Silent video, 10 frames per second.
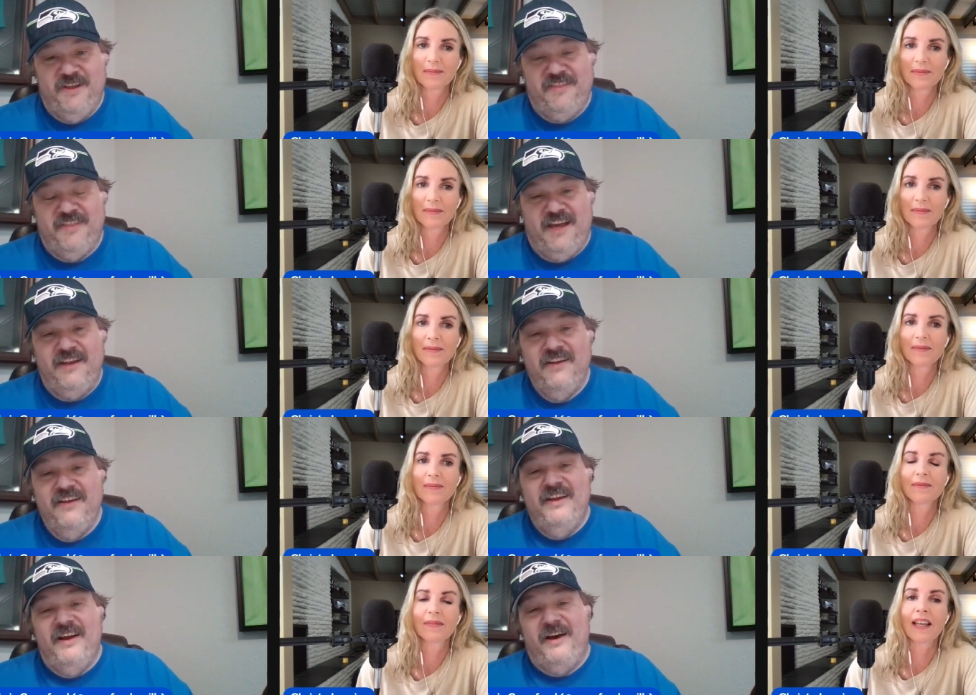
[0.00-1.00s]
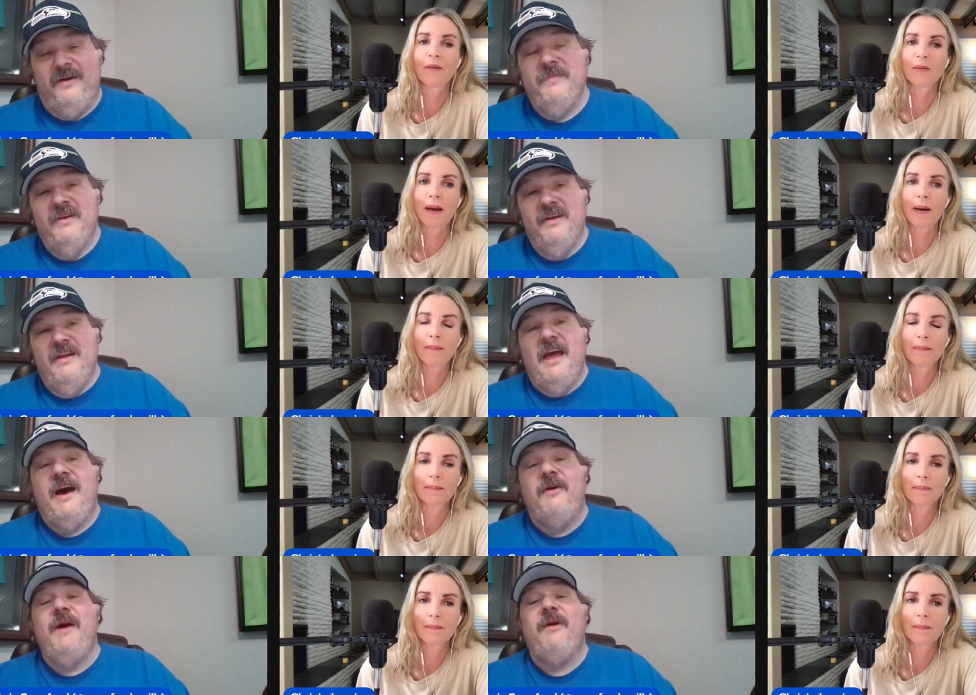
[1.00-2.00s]
Speaker 1: like that yeah um,
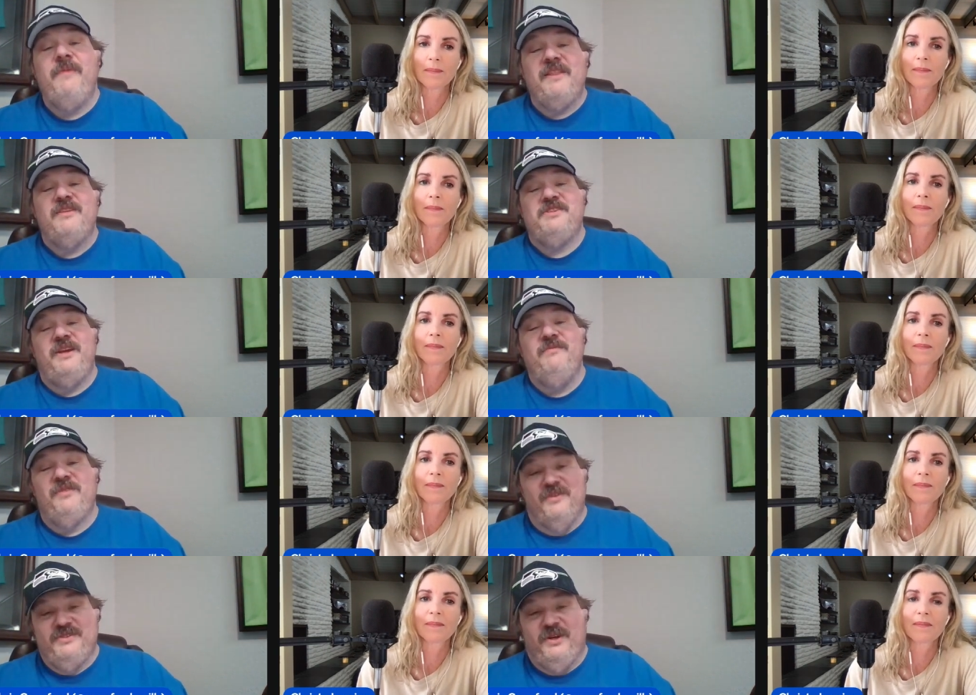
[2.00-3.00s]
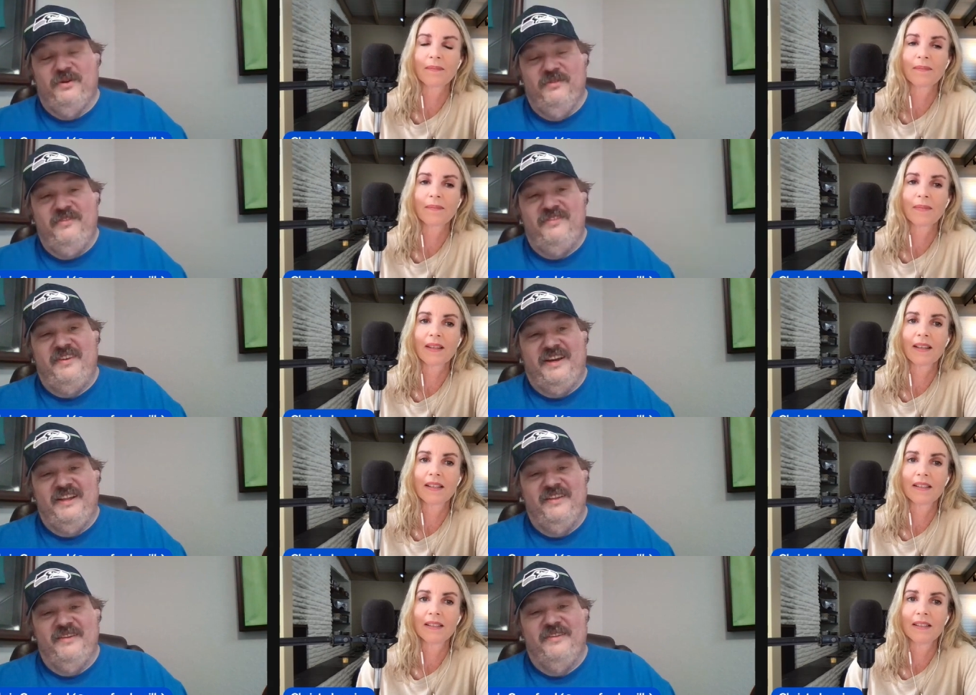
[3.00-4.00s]
how how about the james earl jones uh,
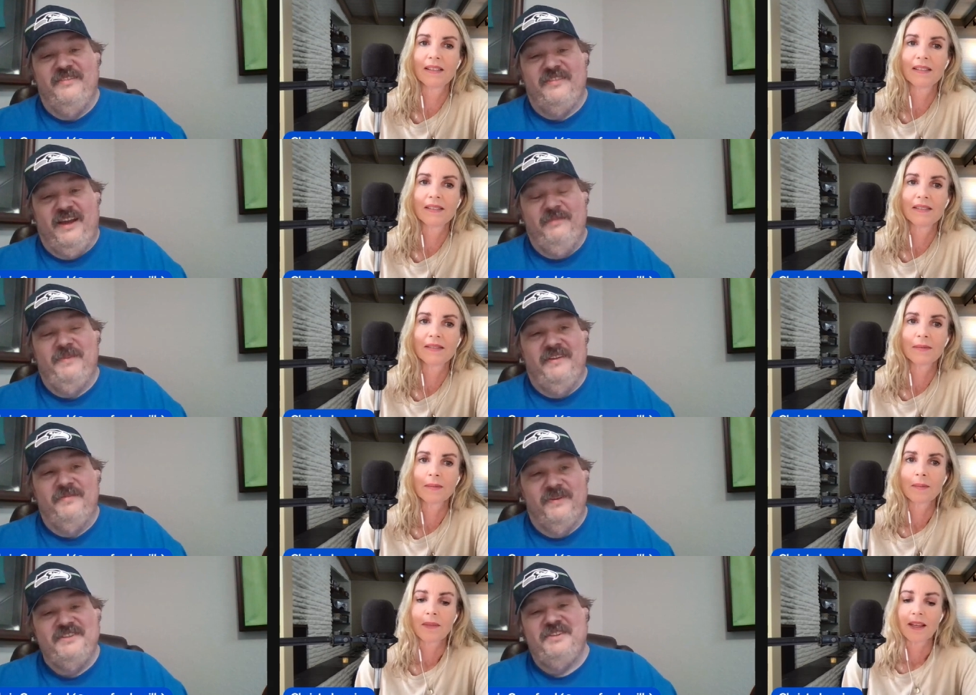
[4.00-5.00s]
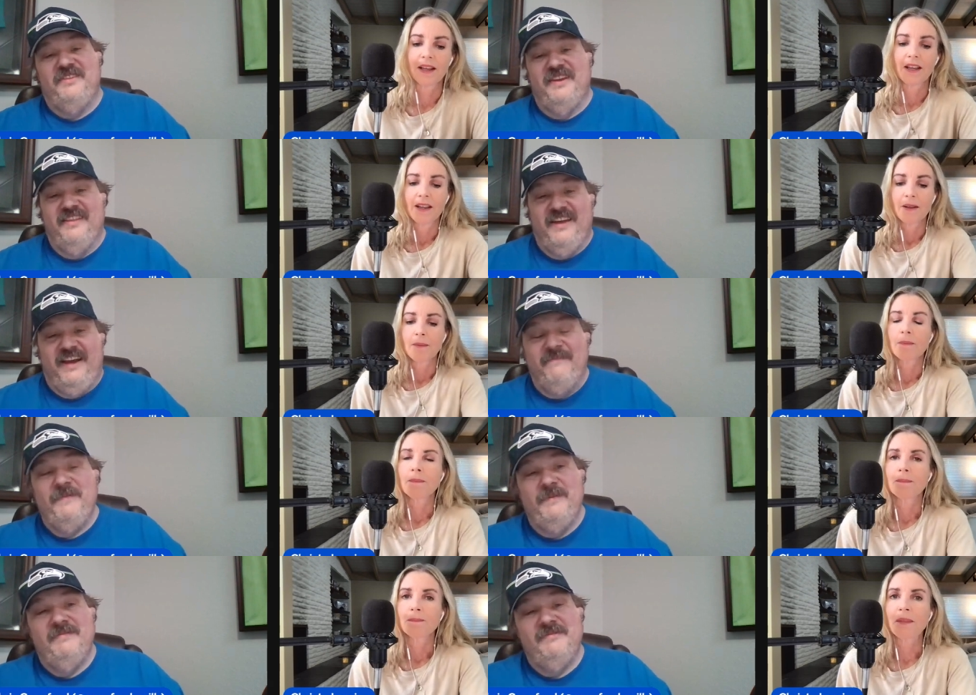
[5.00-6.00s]
little side piece what did you think of that
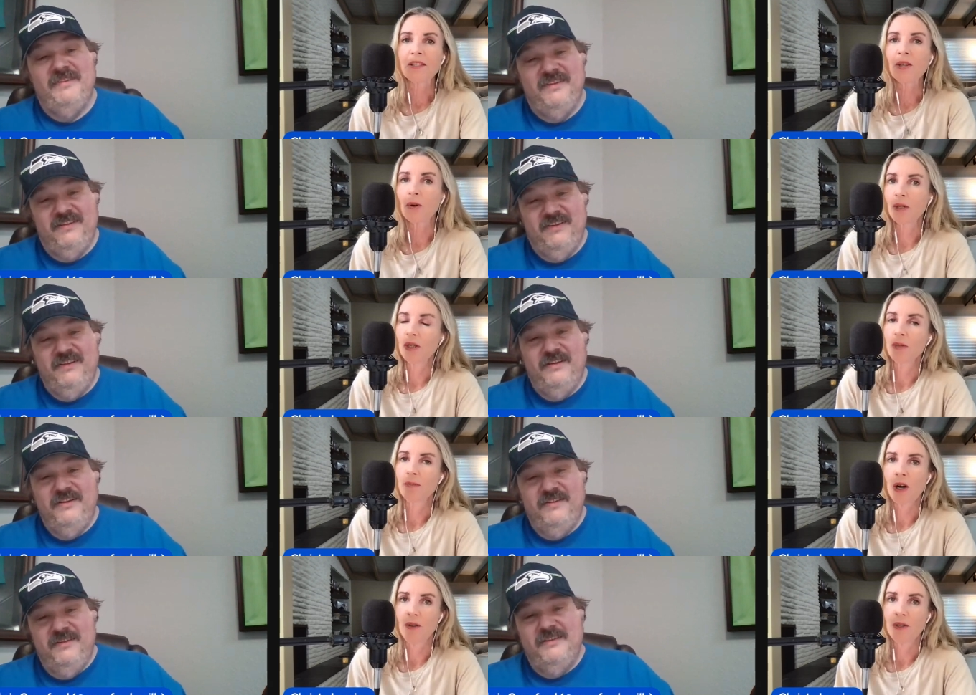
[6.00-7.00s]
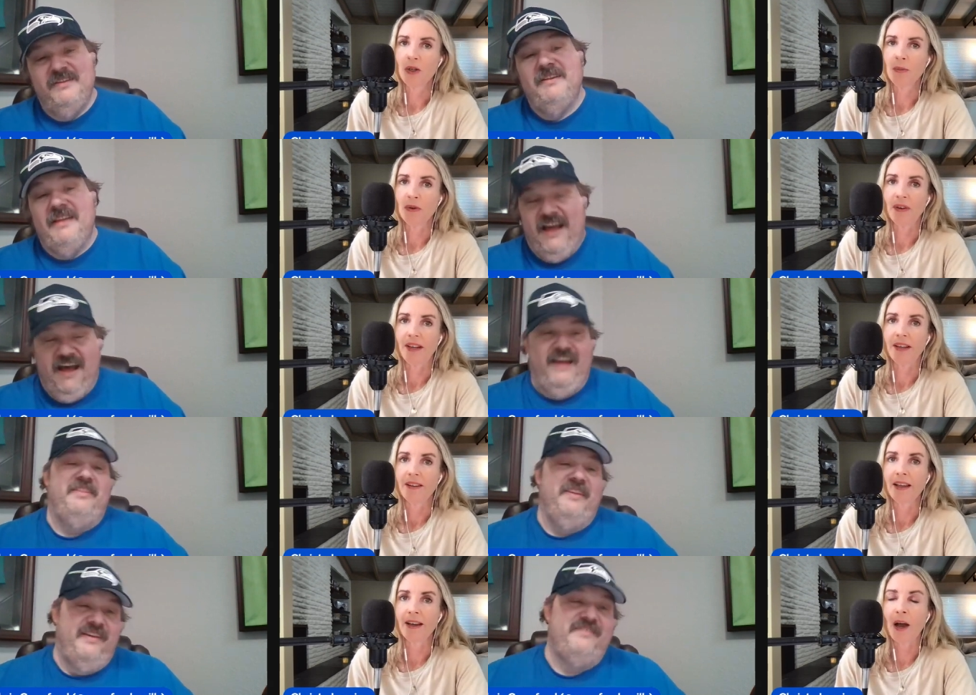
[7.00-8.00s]
Speaker 2: that's the only good part of this whole movie. I like
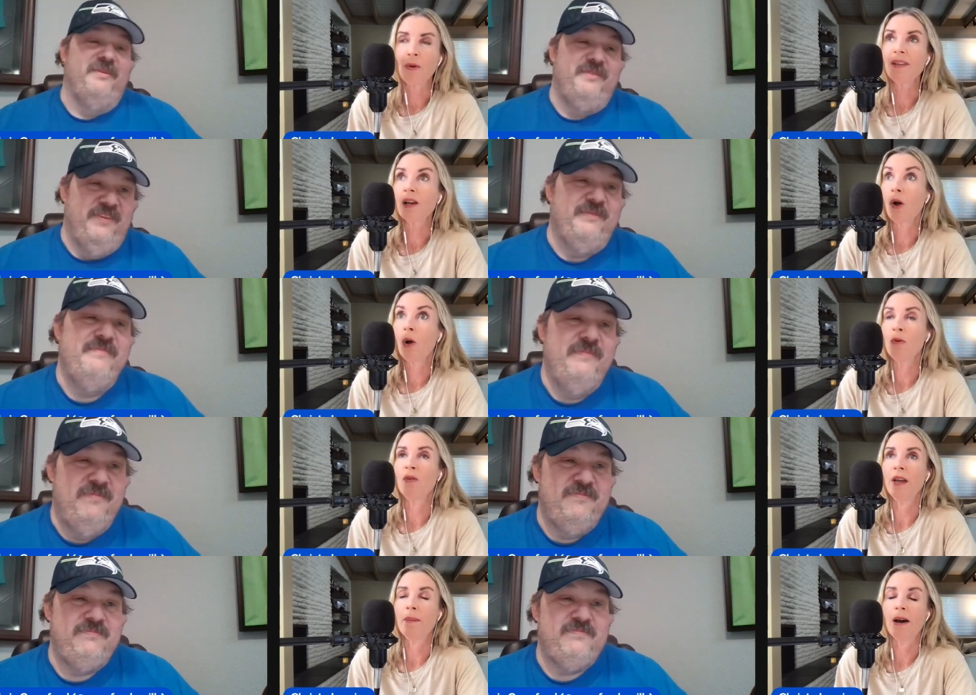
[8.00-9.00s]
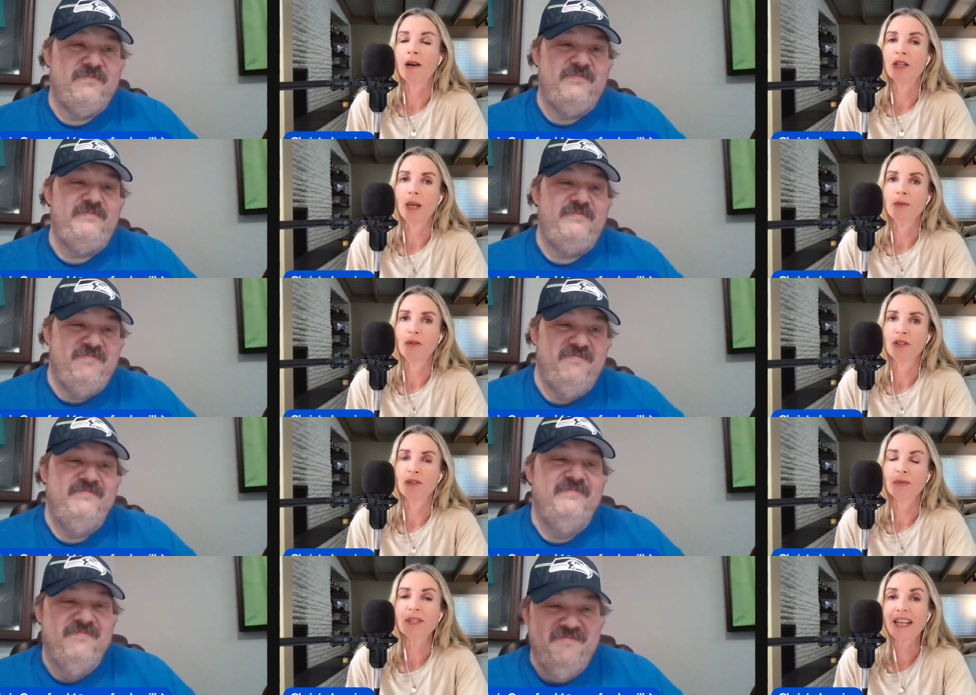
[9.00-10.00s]
I would so. like a whole movie about James Earl Jones, which
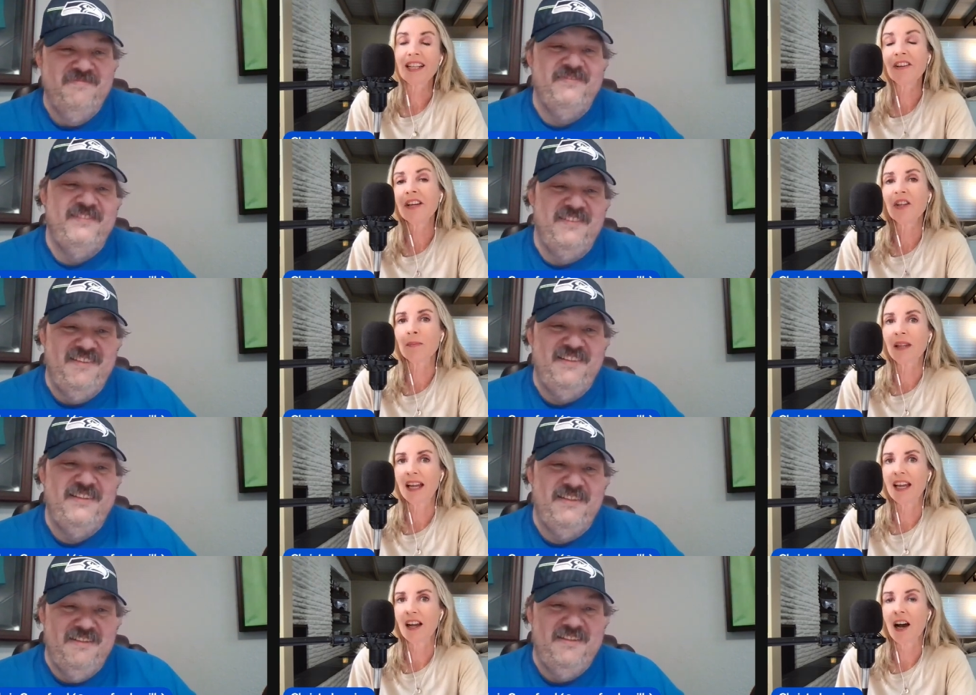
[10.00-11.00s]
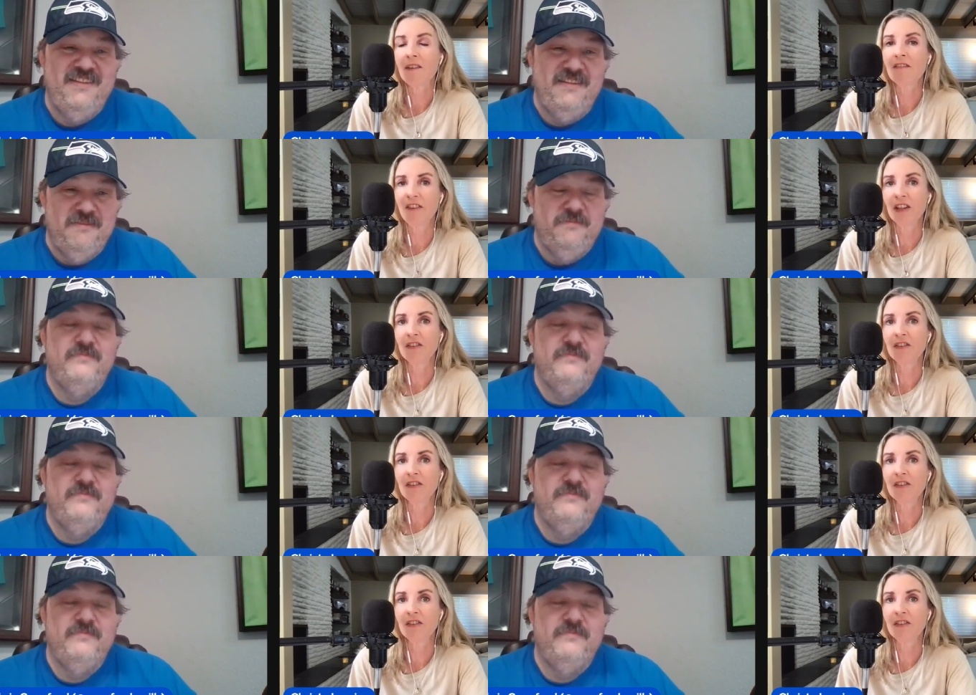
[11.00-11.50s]
like, clearly they're playing off of Field of